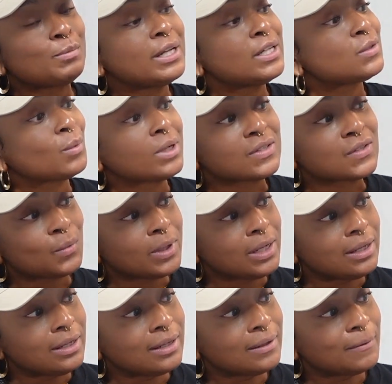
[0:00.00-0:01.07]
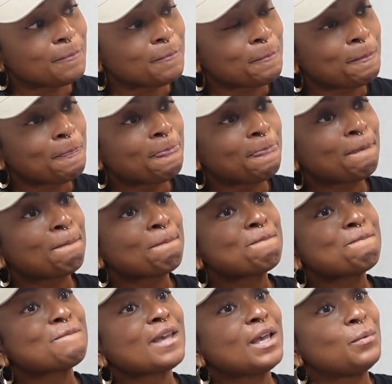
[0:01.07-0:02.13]
base once a week. And
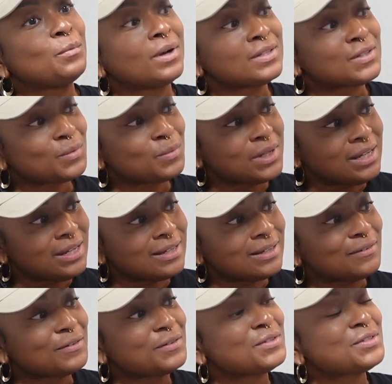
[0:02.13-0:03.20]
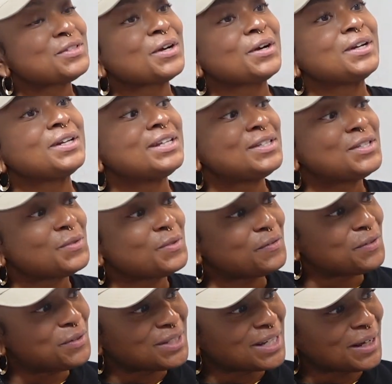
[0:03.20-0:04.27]
once a week turned into a
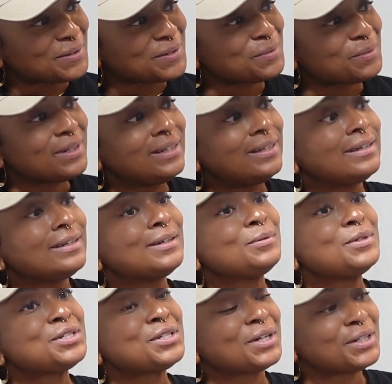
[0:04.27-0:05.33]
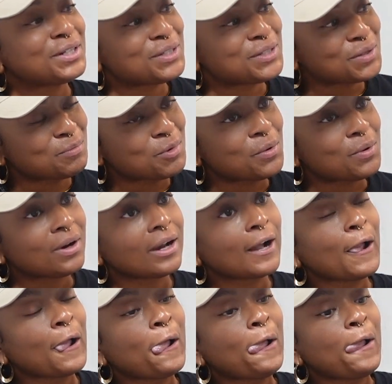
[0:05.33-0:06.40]
few times a week, which turned into more.
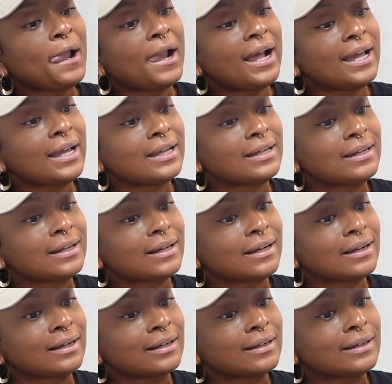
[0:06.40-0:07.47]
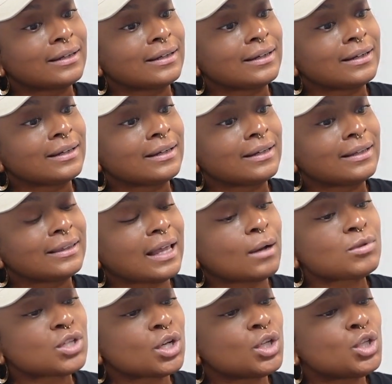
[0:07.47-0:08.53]
And that
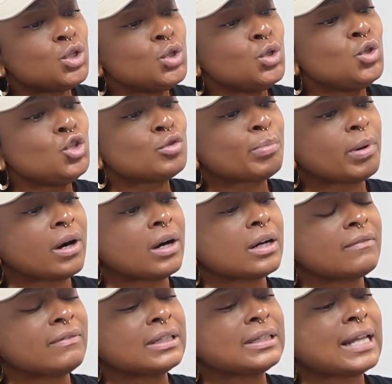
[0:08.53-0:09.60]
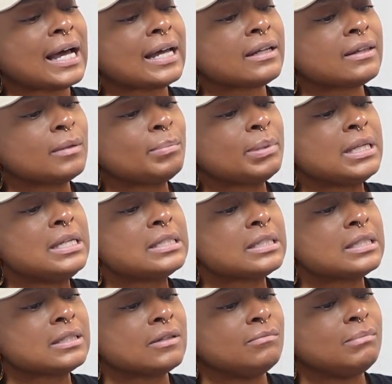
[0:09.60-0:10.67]
was a huge part of a lot of the
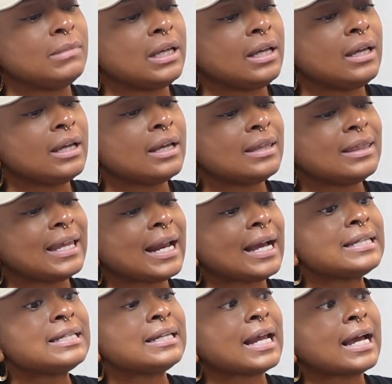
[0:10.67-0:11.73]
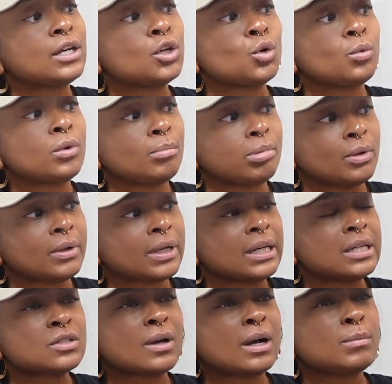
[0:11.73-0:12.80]
pieces of me that I did not know were
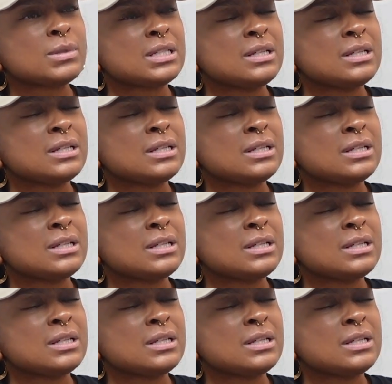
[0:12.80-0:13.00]
broken. And so I